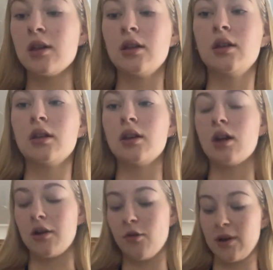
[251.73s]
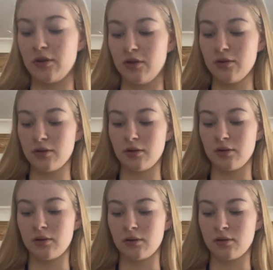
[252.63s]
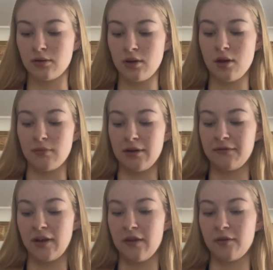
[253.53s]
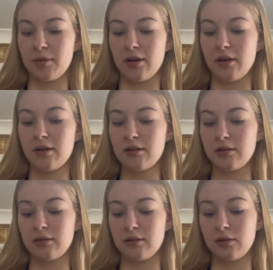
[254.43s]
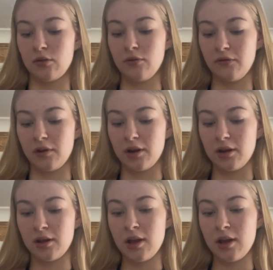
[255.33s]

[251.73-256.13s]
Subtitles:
I don't know about you. My favorite part, oh frick,